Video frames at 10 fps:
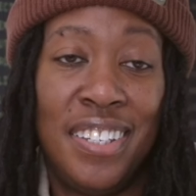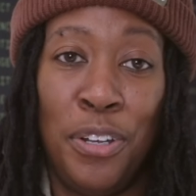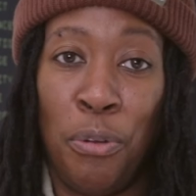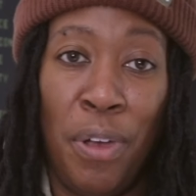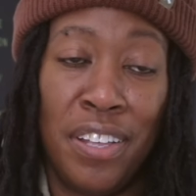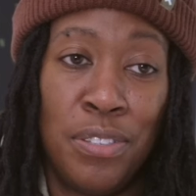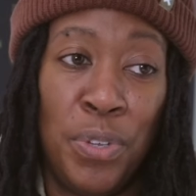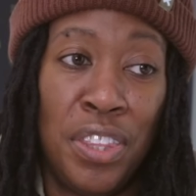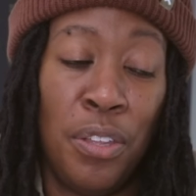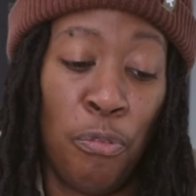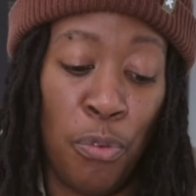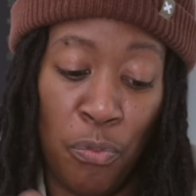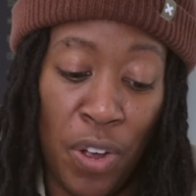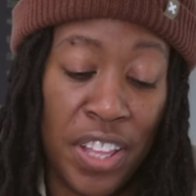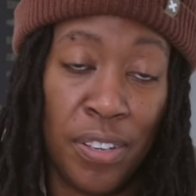just interact with it
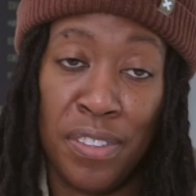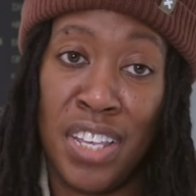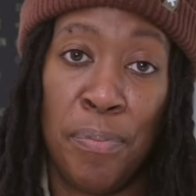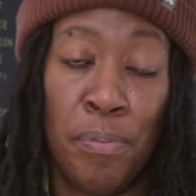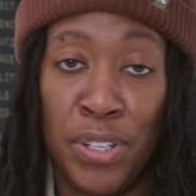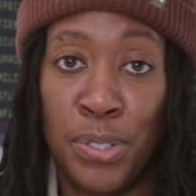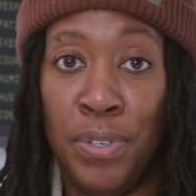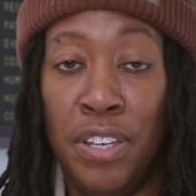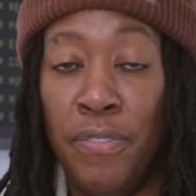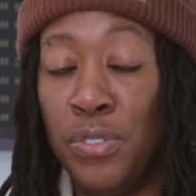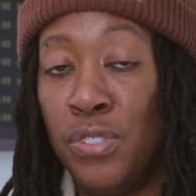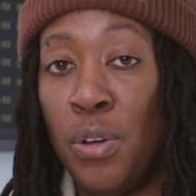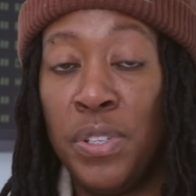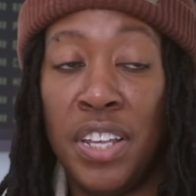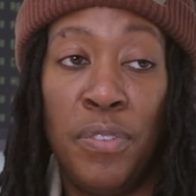from right there at the top of my screen versus
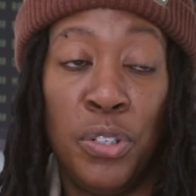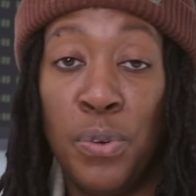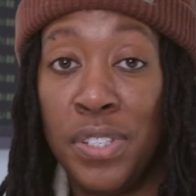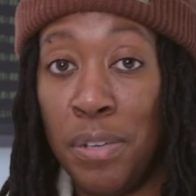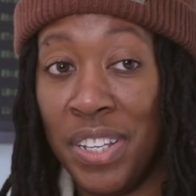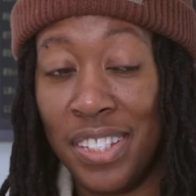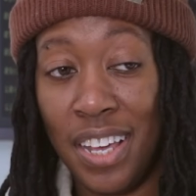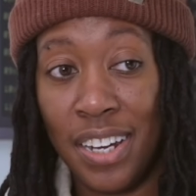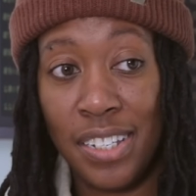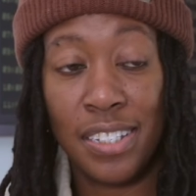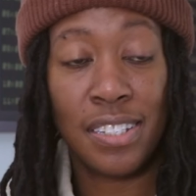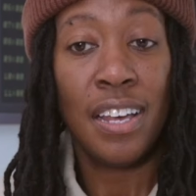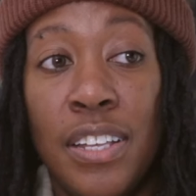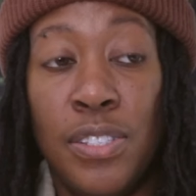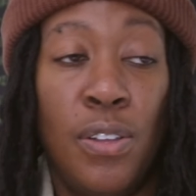always having to go into my settings.
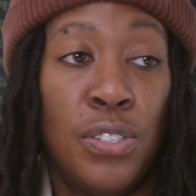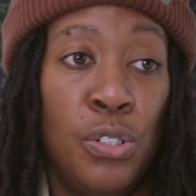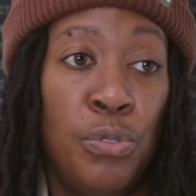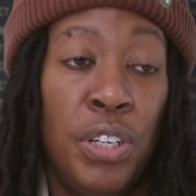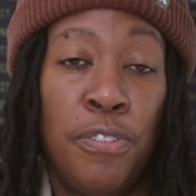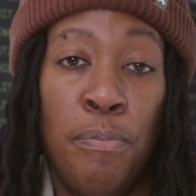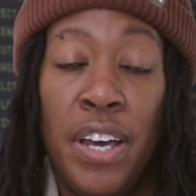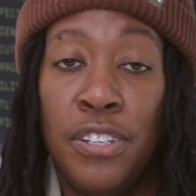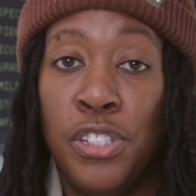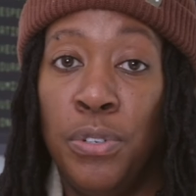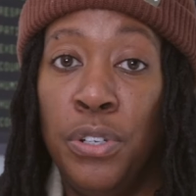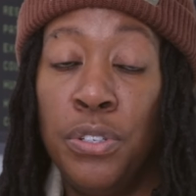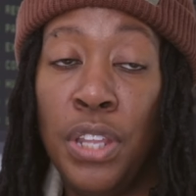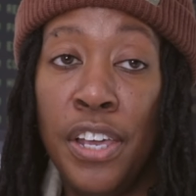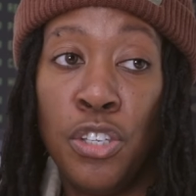It's also great for
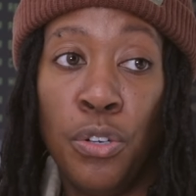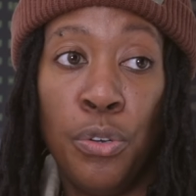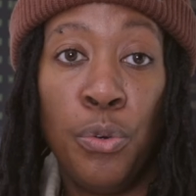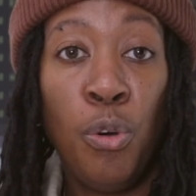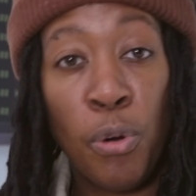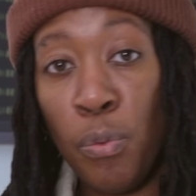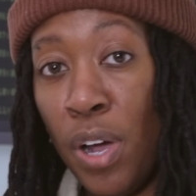monitoring like your Uber